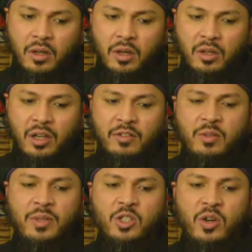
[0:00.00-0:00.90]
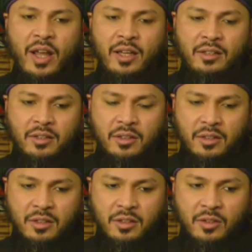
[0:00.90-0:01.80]
You have to be trained.
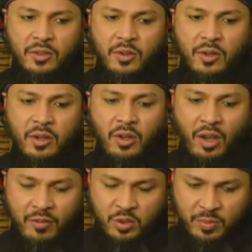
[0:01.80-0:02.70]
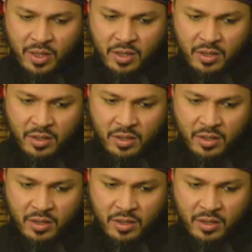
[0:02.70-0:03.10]
You have to be